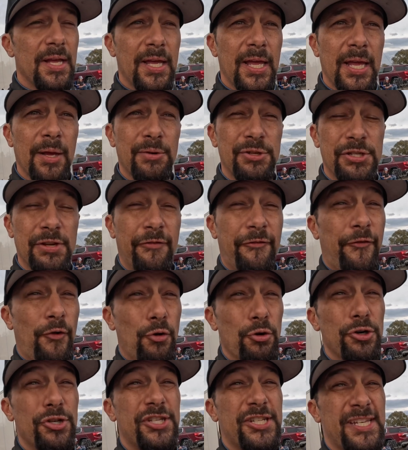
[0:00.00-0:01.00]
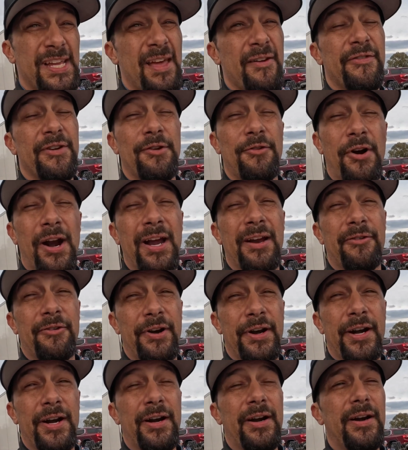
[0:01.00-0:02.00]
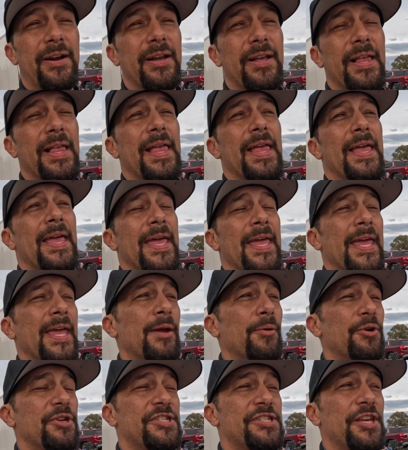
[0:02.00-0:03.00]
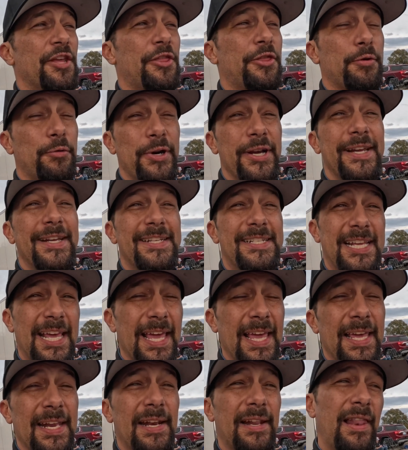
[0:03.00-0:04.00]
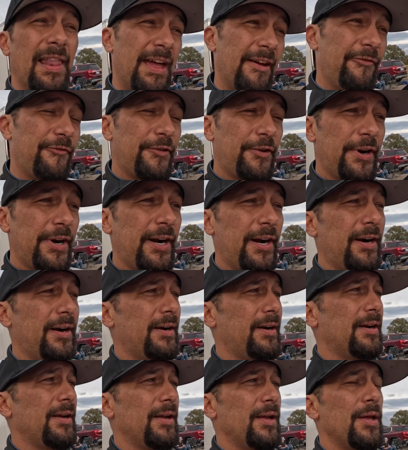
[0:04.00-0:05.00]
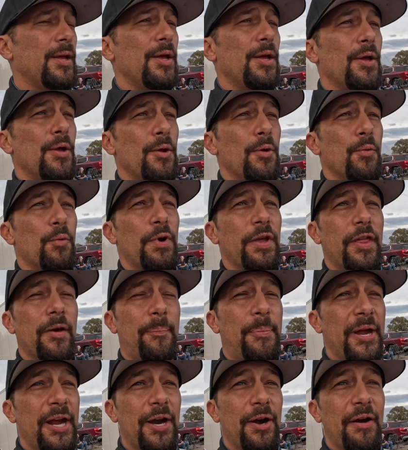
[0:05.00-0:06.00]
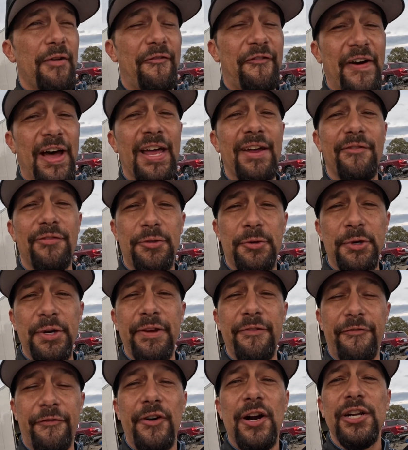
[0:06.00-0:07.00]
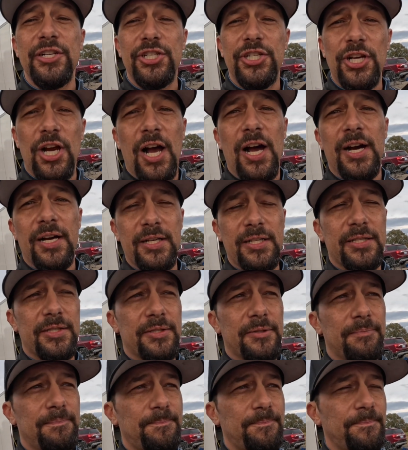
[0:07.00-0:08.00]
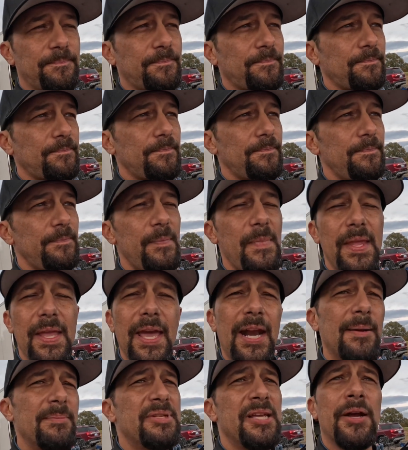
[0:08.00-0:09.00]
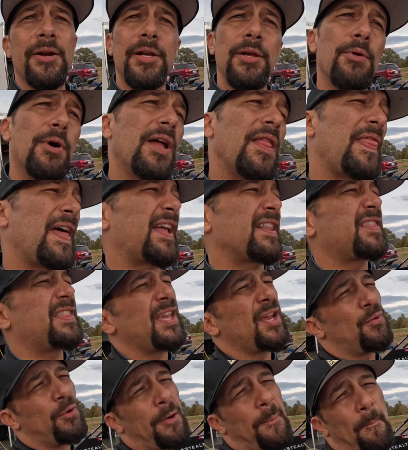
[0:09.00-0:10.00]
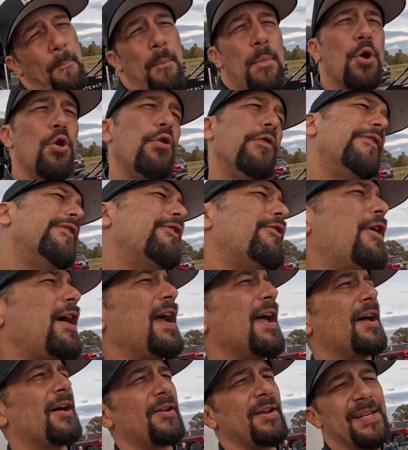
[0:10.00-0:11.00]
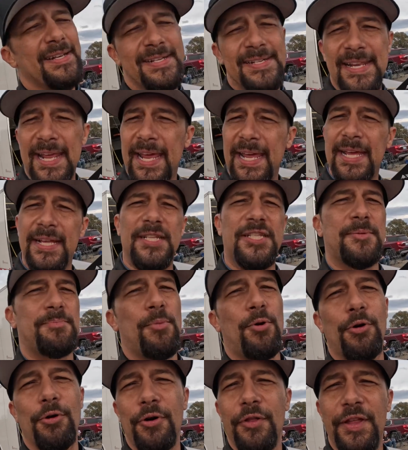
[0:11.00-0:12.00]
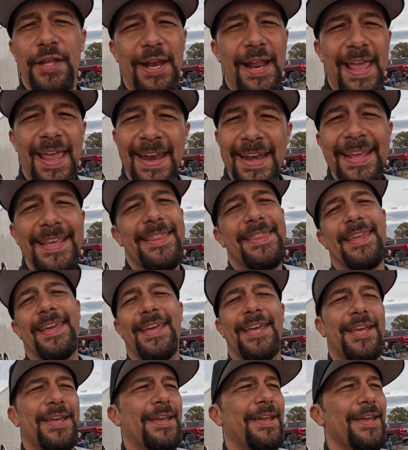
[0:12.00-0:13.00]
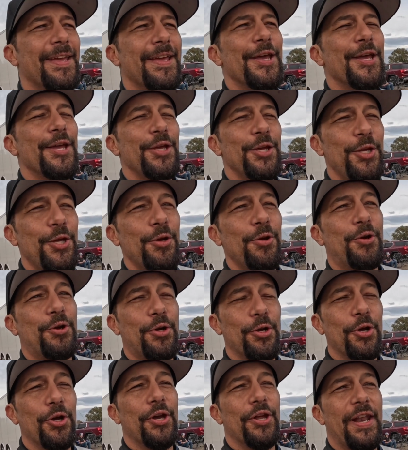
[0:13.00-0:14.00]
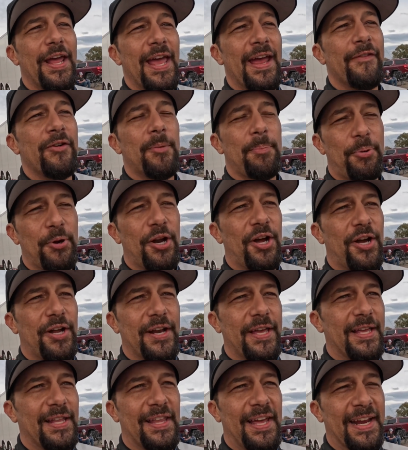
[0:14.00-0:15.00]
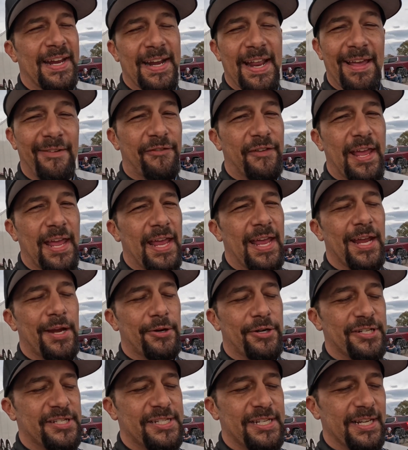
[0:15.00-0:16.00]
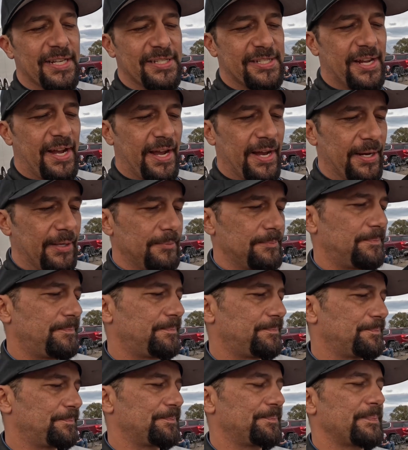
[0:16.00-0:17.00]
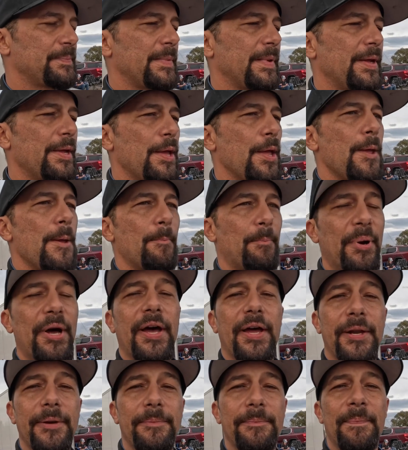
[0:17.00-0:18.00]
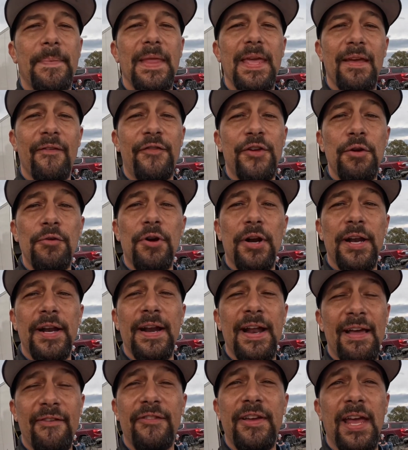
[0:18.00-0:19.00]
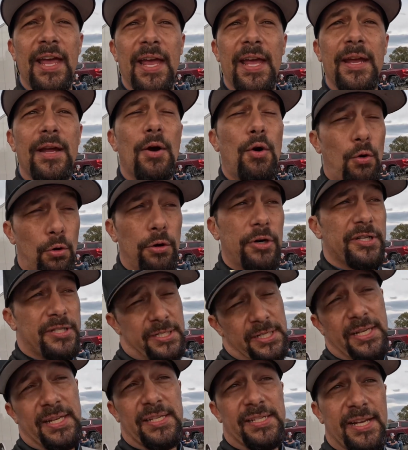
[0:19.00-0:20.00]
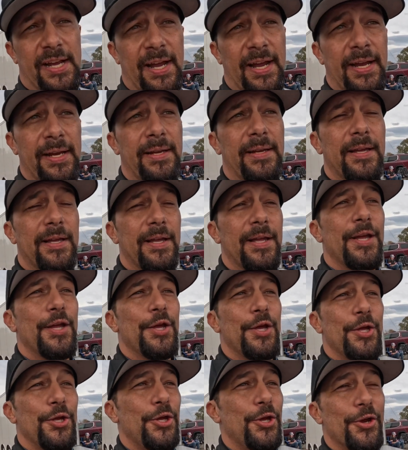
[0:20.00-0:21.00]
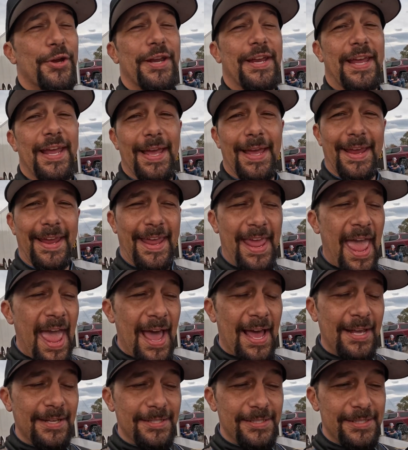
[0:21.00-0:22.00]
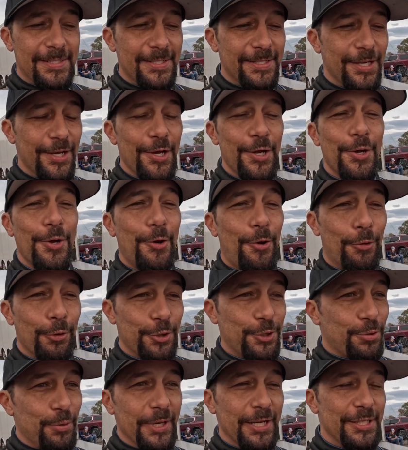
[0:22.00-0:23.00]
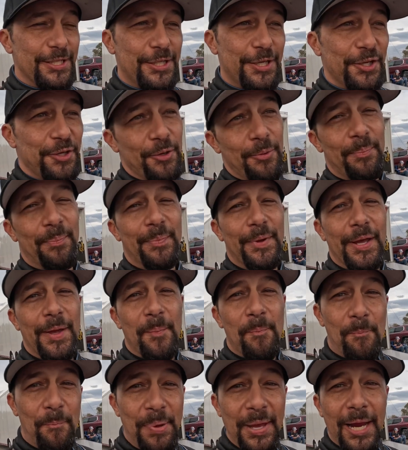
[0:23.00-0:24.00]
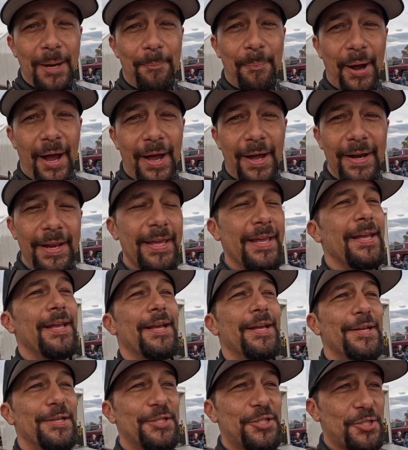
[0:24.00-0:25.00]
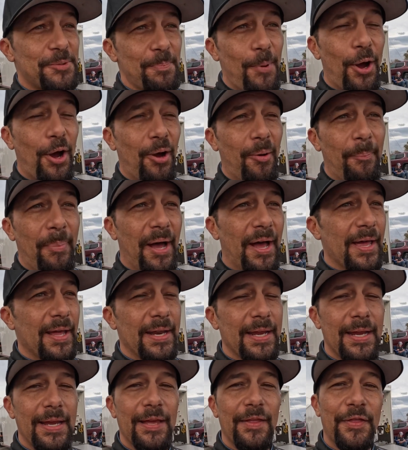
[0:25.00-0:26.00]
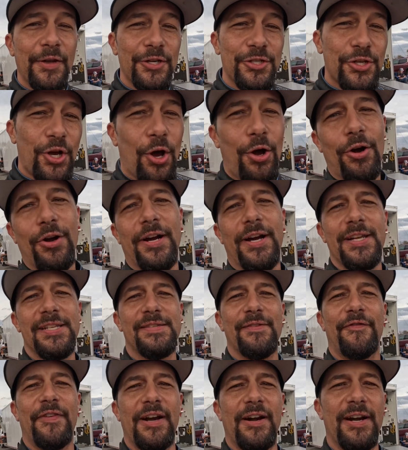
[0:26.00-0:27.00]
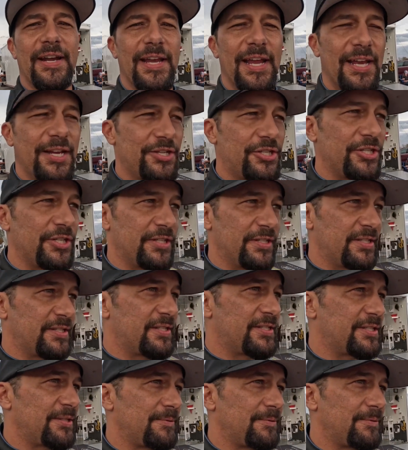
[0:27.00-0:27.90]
It was a 4.7 right rear. It was a 3.10 left rear with a pair of 5.3 front shocks. And I'm telling you what, that thing would move around and dance more than anything you could ever put on it, like an FK or a CSI. But if you run an FK or a CSI, you can get gas or twin tube, big body, small body. There's all kinds of variations.